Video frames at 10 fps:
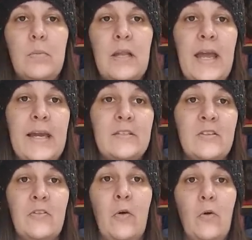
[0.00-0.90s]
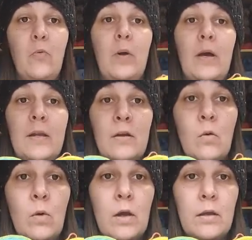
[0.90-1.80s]
Plans, though, but you
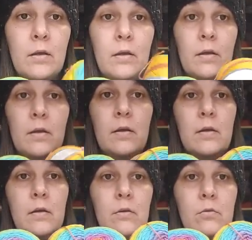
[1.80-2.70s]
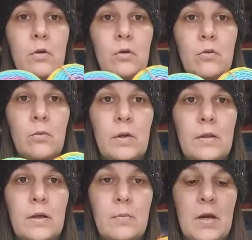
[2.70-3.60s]
know what? who knows
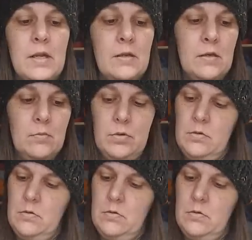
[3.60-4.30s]
what they might end up